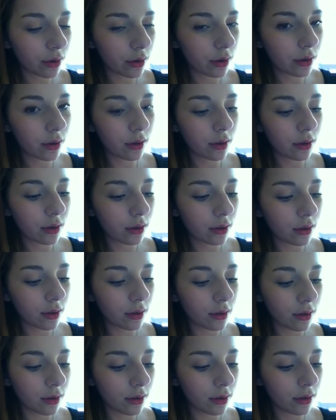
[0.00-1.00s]

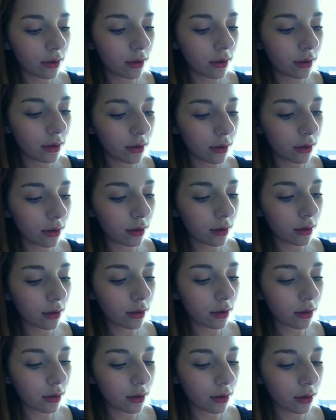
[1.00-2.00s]

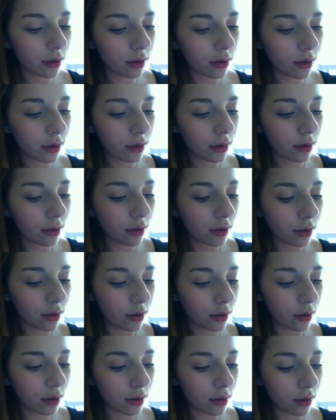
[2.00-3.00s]

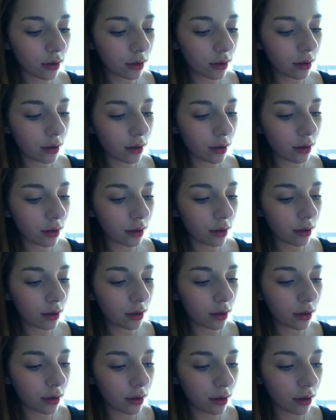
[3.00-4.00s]

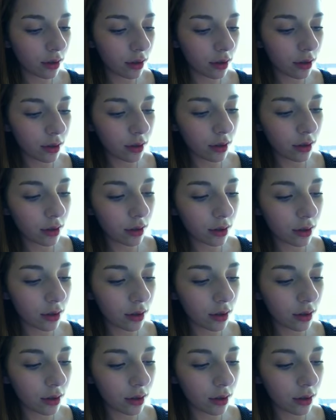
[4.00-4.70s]
(no one is talking)